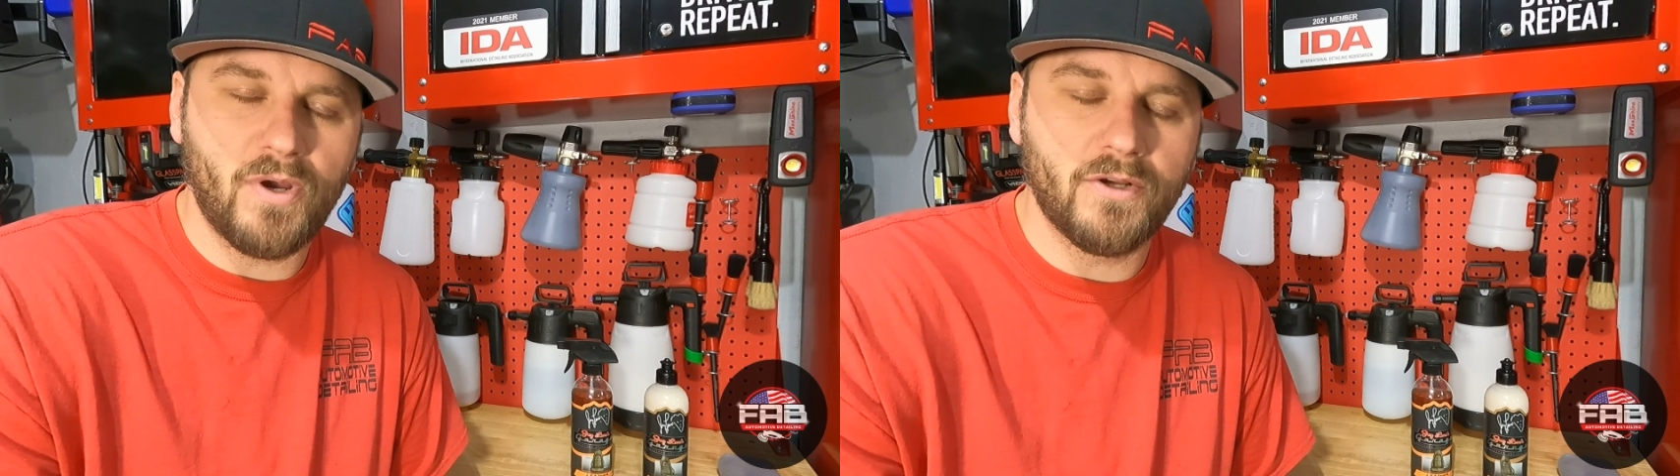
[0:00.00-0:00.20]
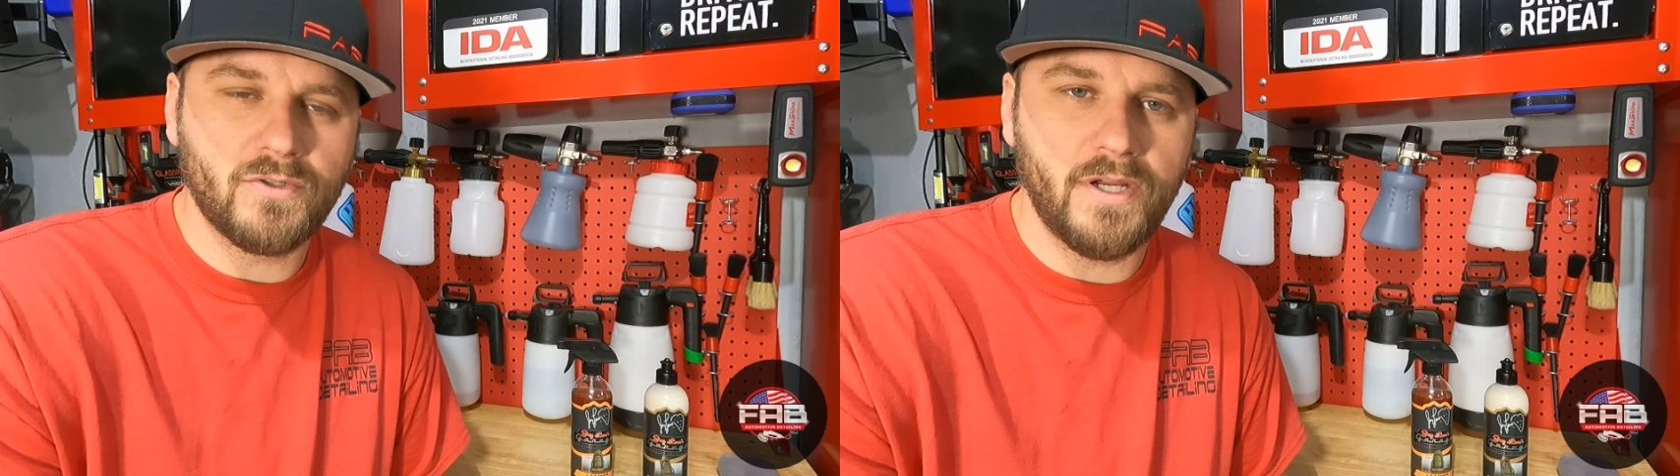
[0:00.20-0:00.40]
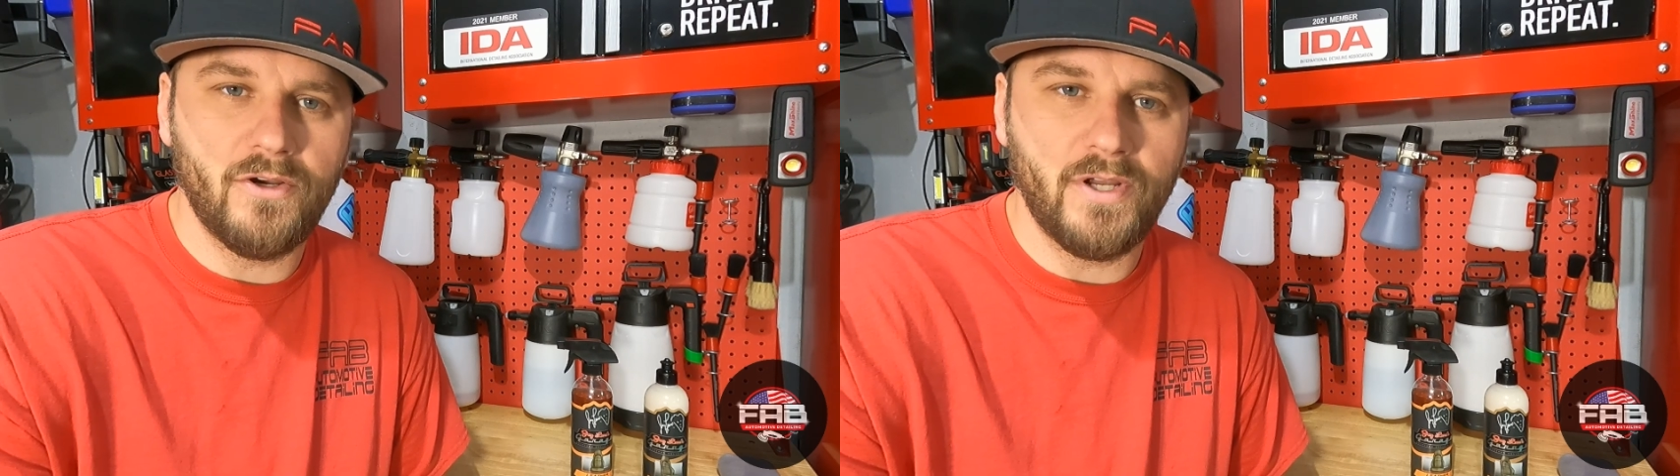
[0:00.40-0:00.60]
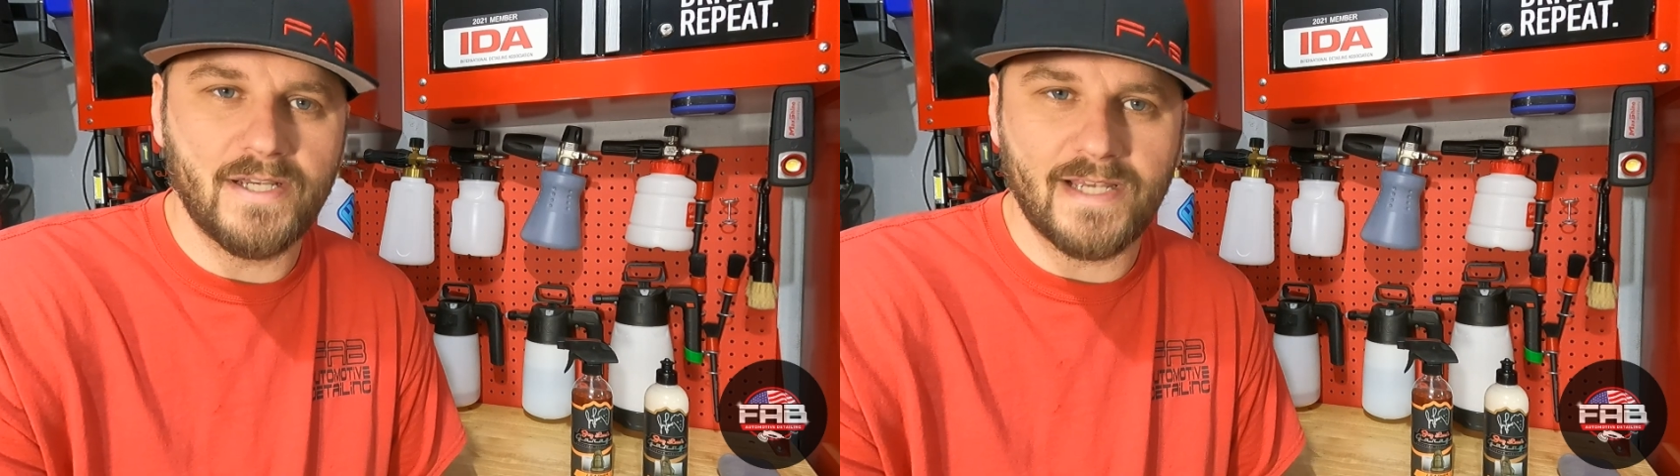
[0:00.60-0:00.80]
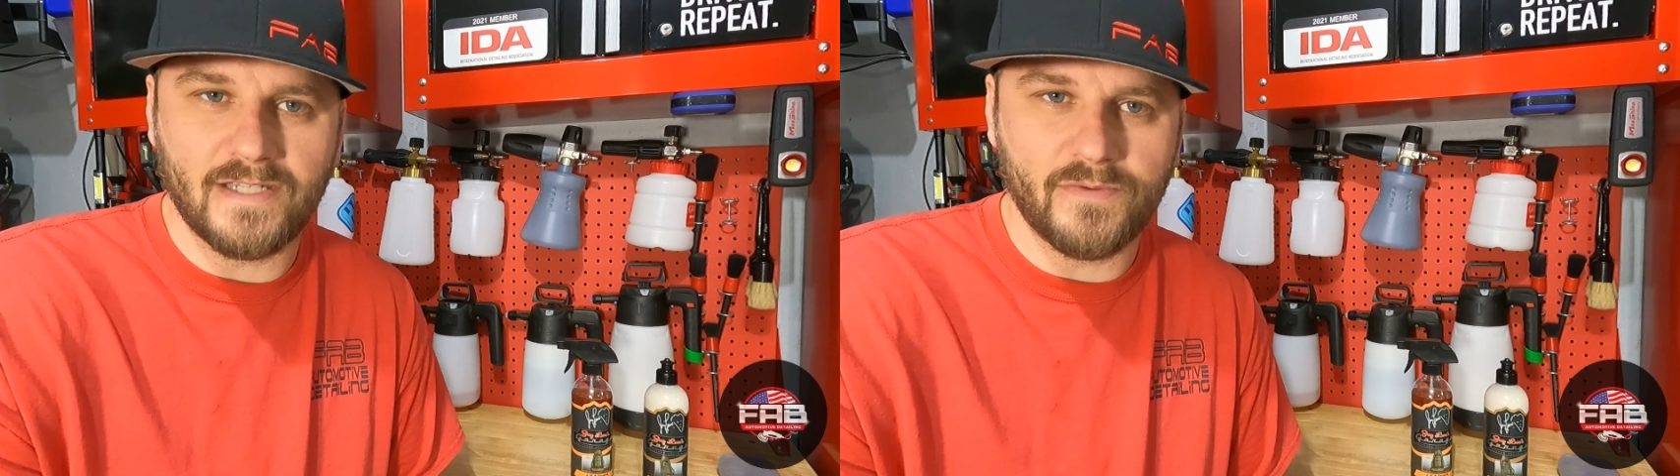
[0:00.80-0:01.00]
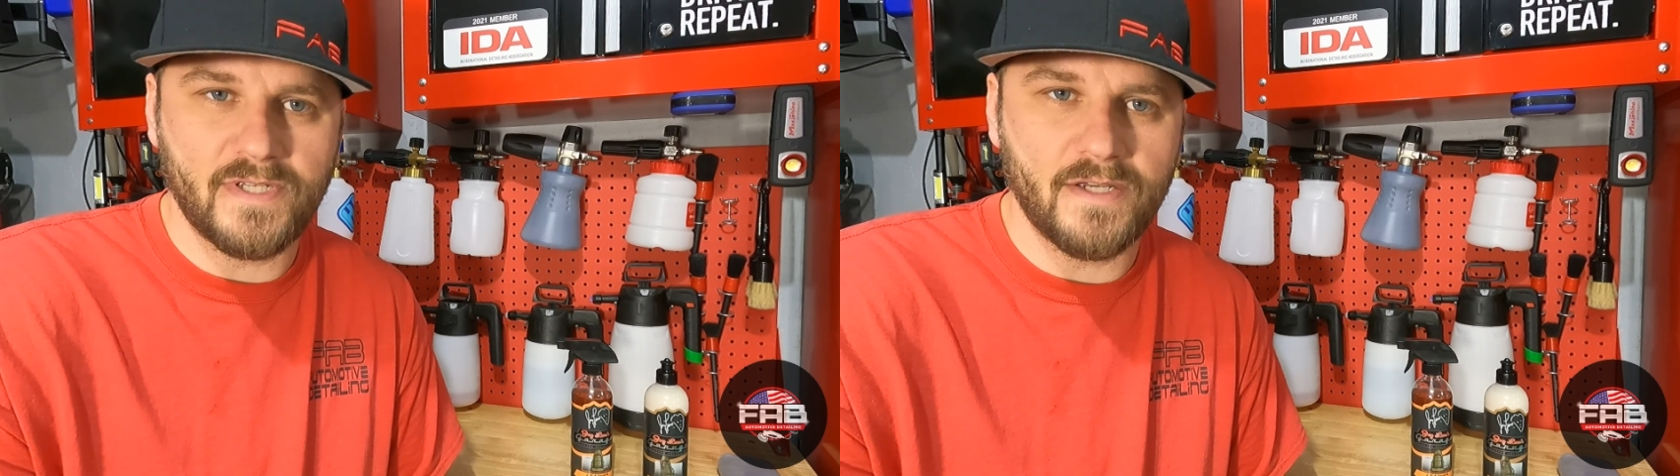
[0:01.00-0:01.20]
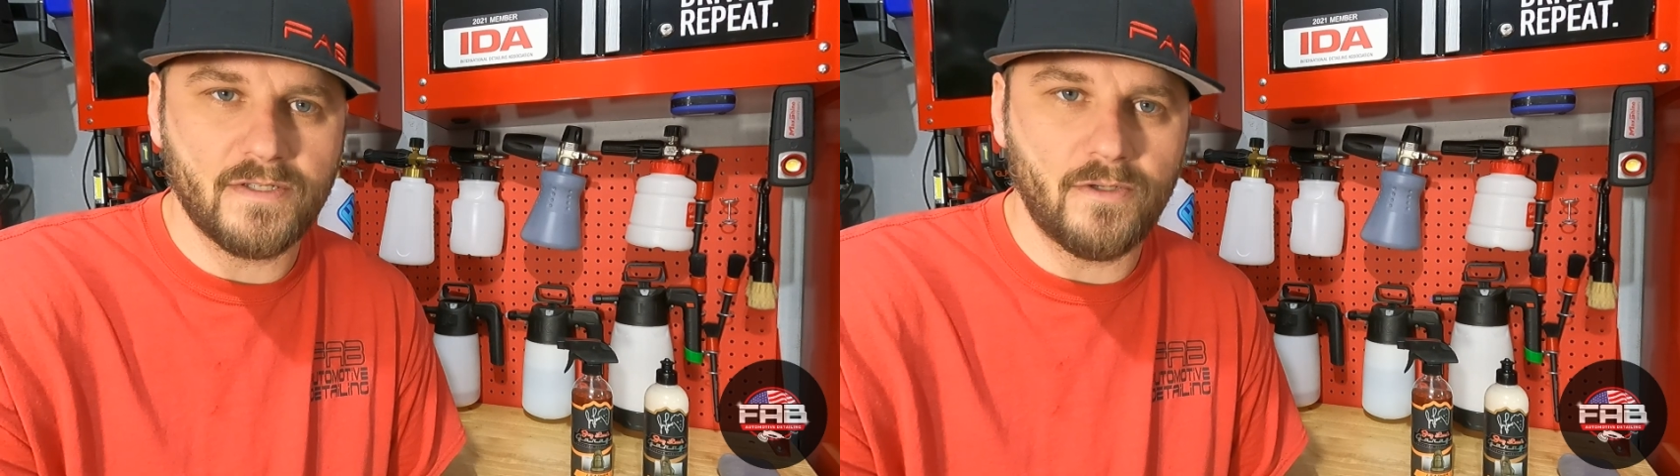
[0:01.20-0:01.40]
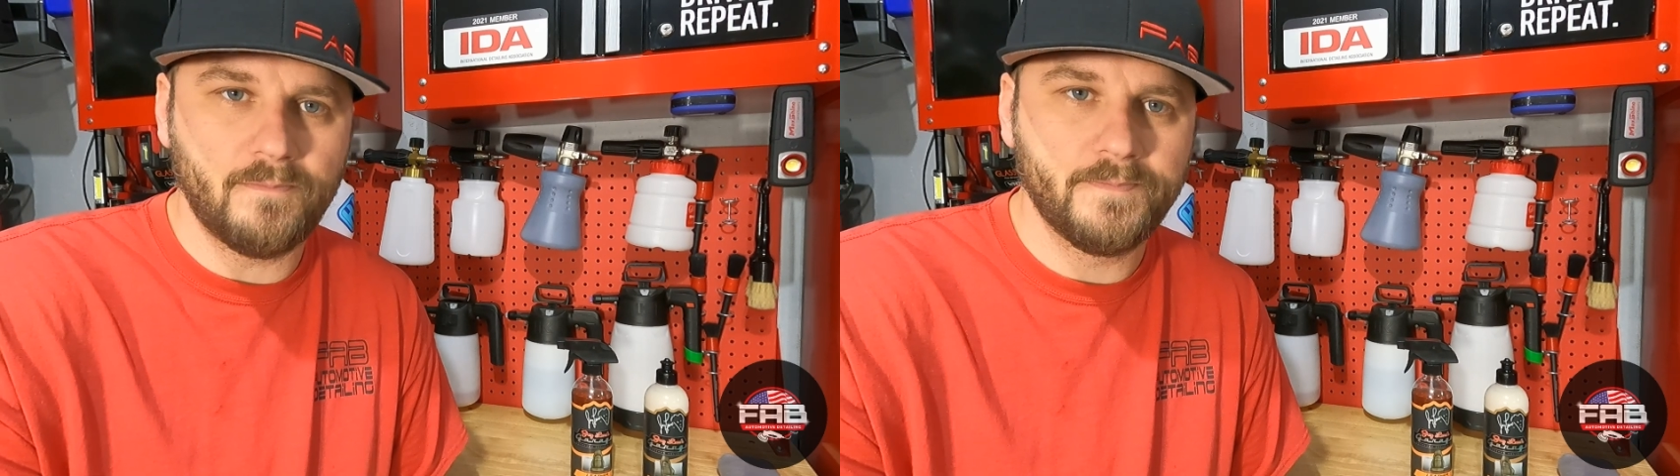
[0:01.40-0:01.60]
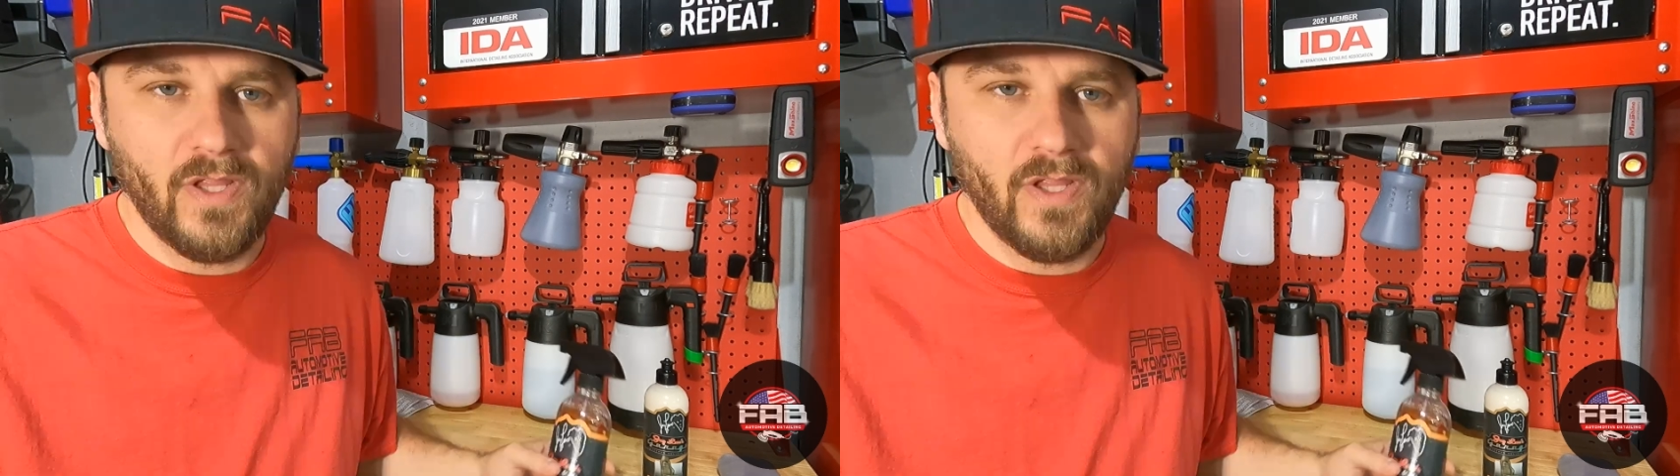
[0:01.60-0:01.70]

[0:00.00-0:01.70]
products right here, you guys, as I was testing them.